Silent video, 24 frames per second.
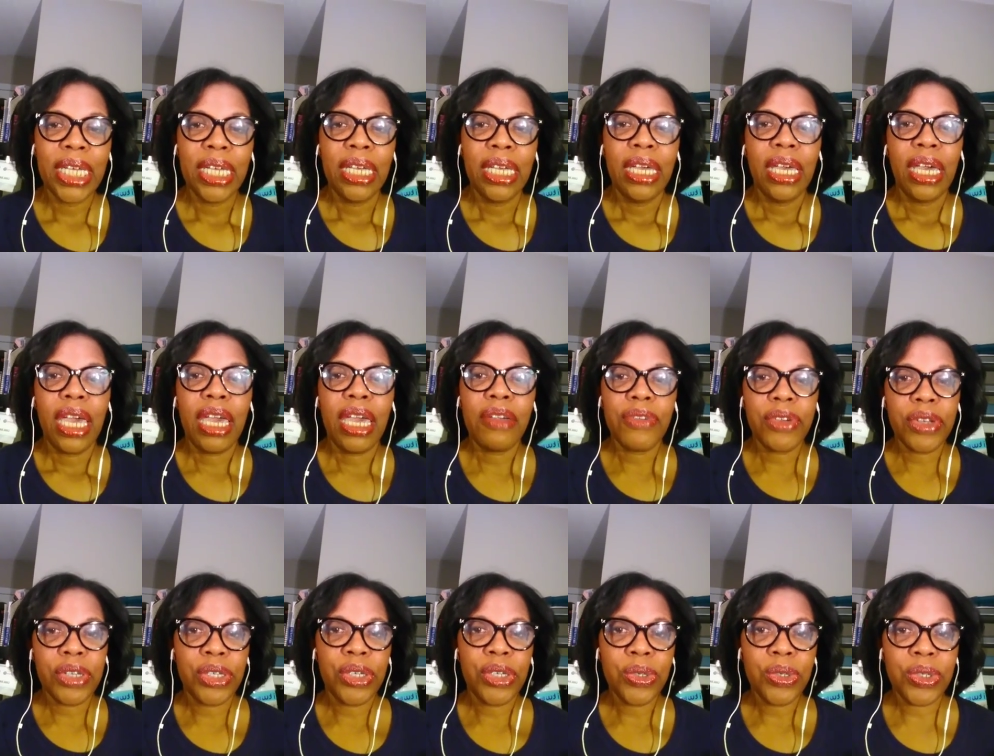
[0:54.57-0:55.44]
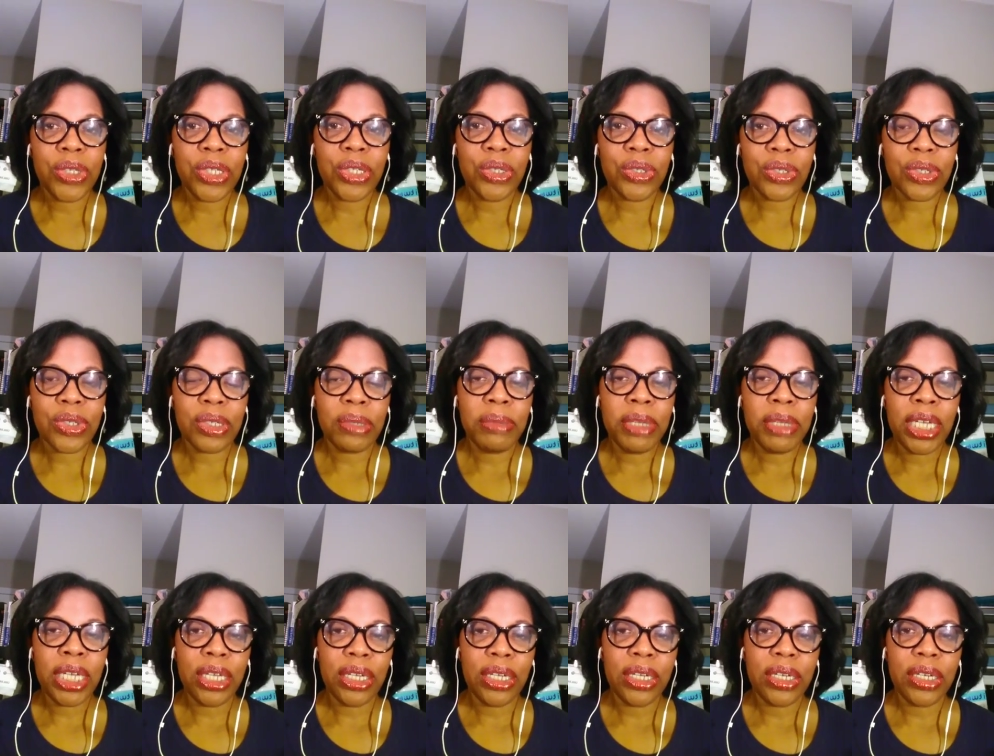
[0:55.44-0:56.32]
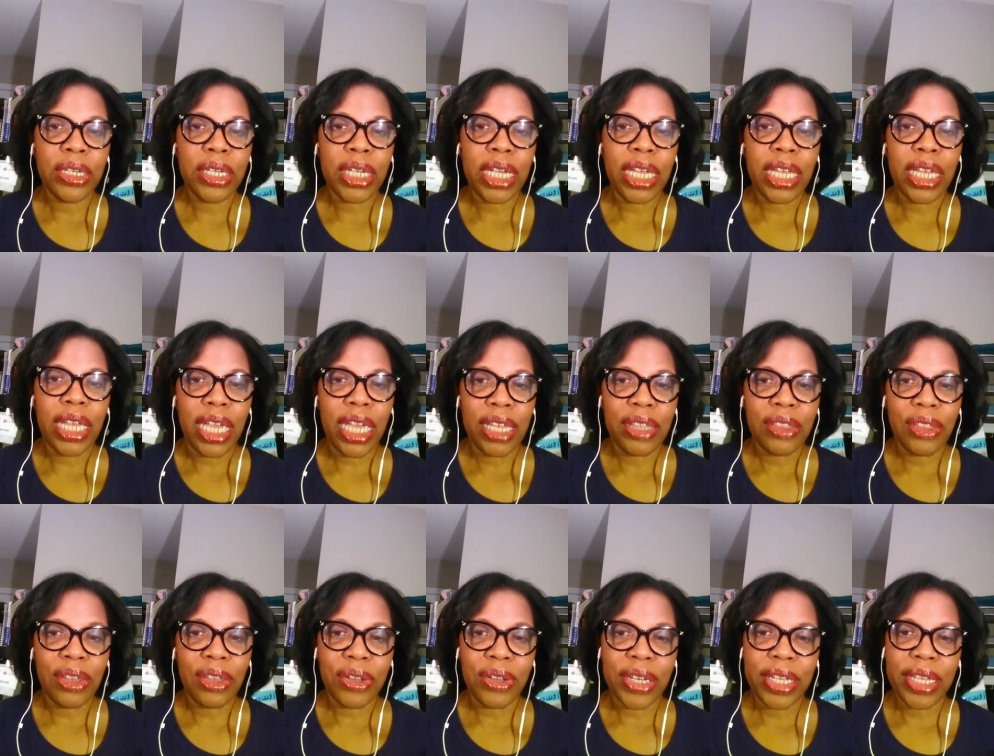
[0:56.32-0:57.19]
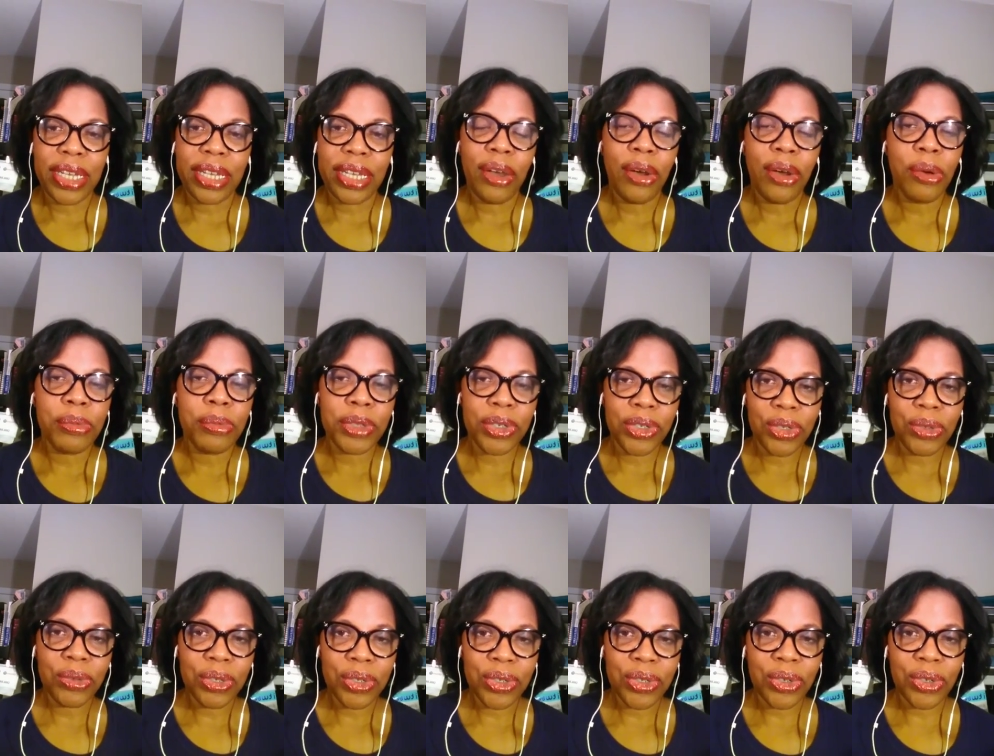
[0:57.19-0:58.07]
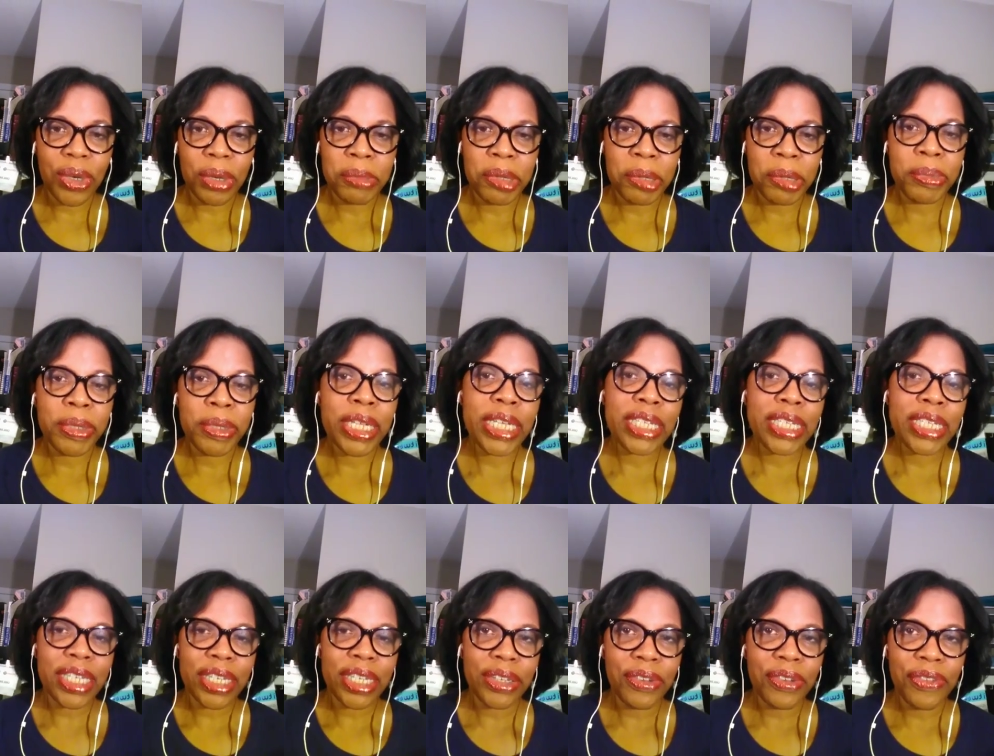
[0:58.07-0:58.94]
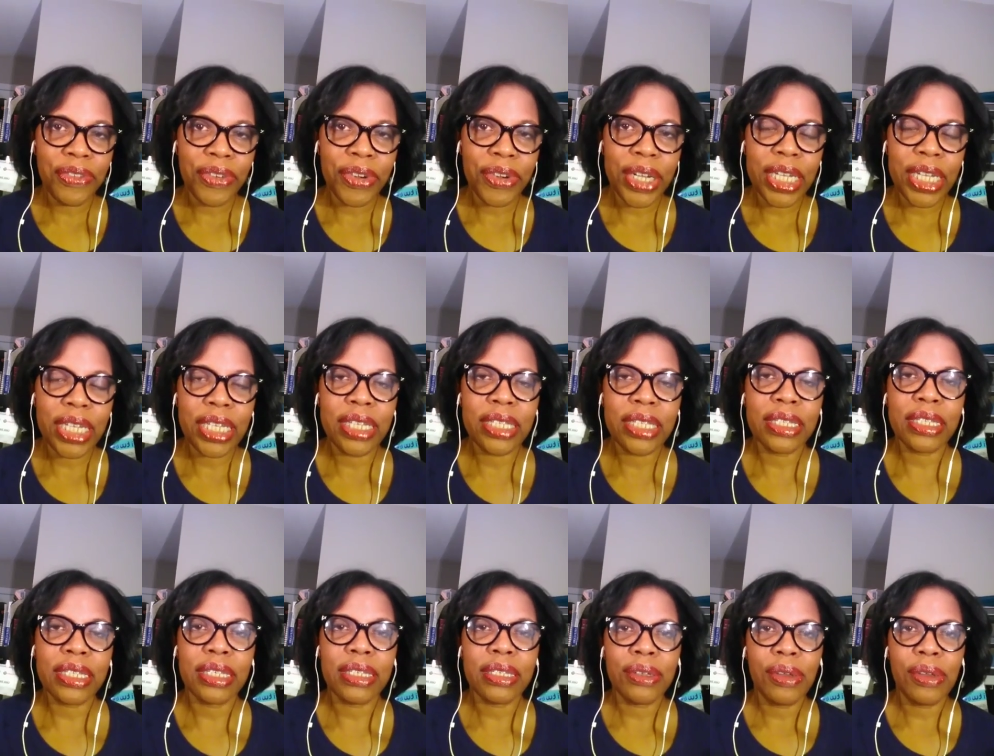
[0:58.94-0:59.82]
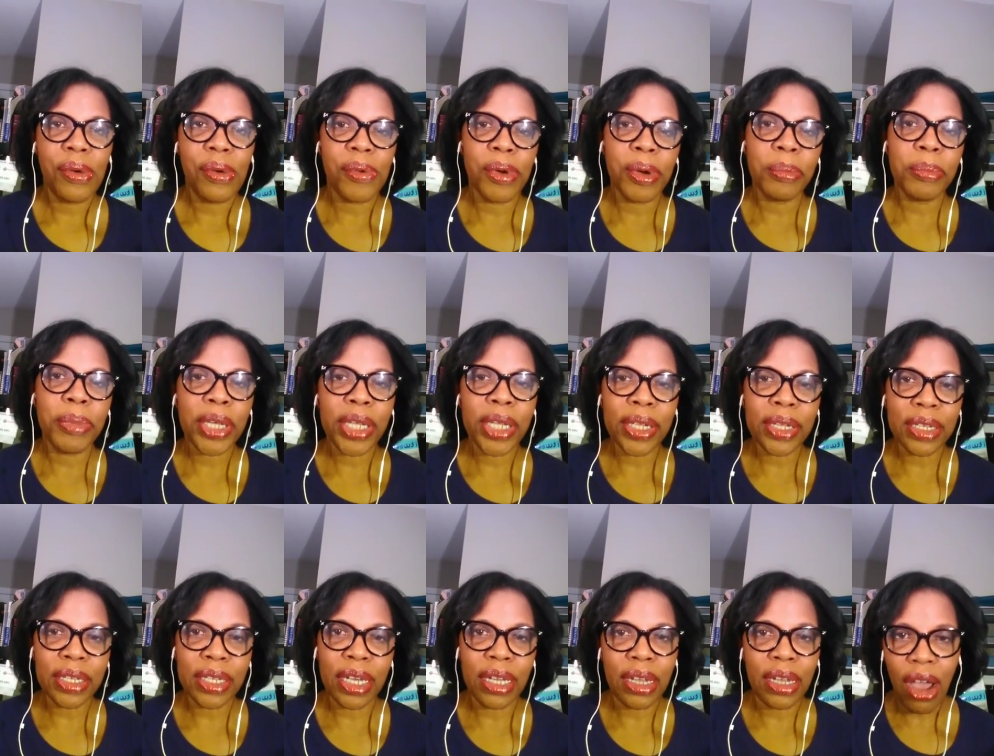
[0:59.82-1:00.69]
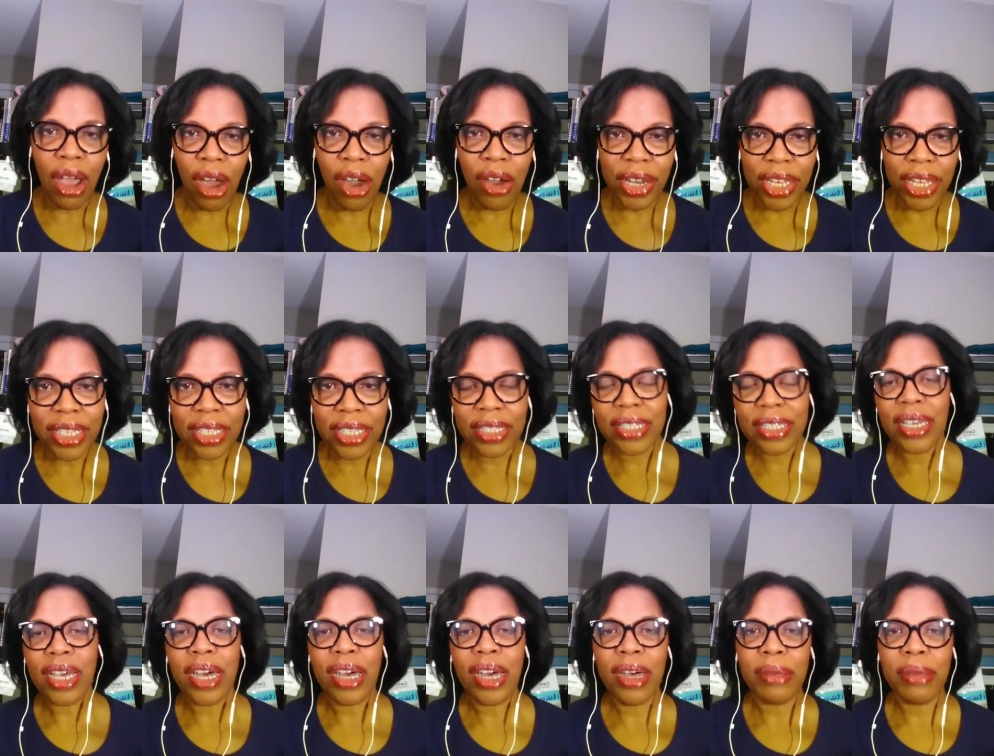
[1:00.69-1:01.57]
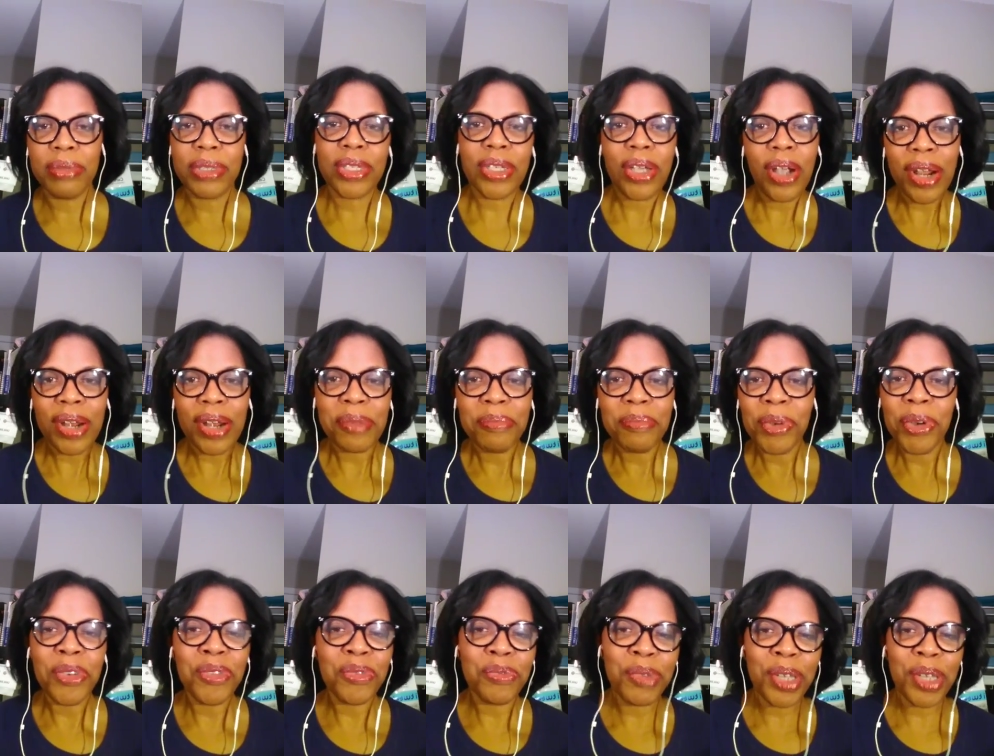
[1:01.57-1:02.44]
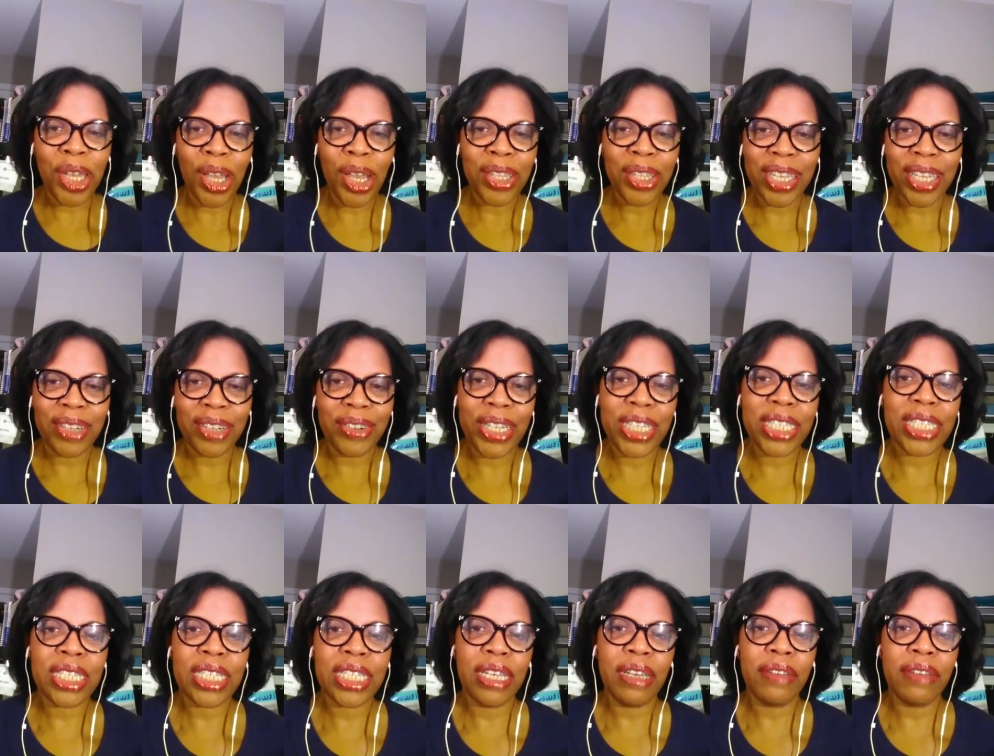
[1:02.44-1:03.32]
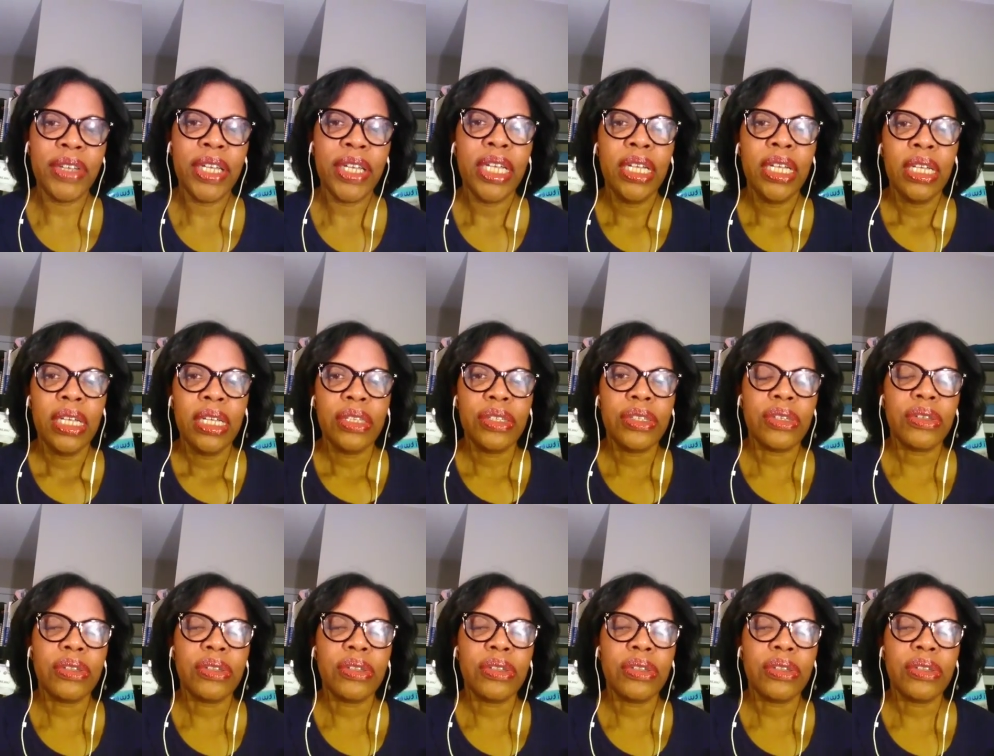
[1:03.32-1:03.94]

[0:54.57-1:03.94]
every Tuesday you'll see me here at 8:30 and I hope that you will join me. Please tell your friends and we'll build an audience up, start a movement, all that great stuff so